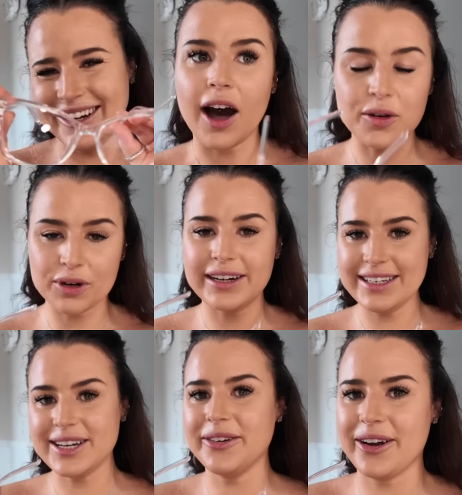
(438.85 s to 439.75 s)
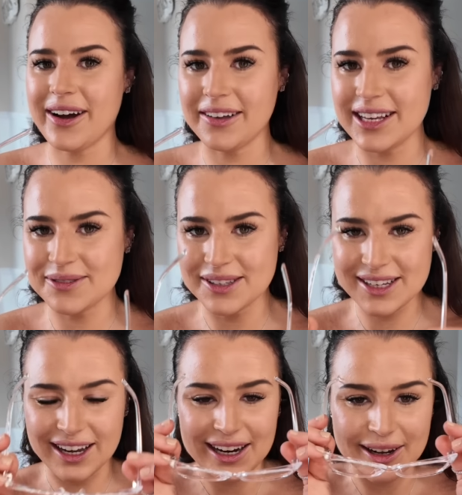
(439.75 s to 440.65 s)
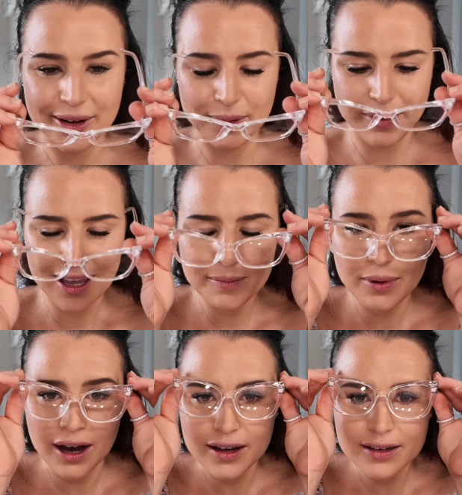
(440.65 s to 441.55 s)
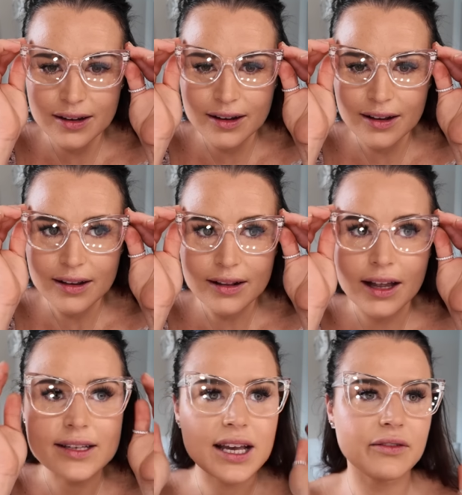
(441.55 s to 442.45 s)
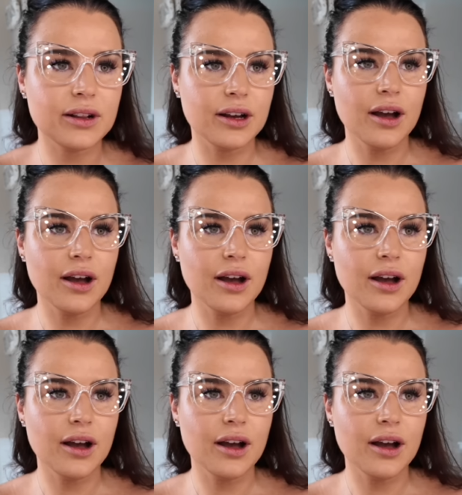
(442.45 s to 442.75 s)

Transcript: I really don't know how these ones are gonna look on me, but let's have a look.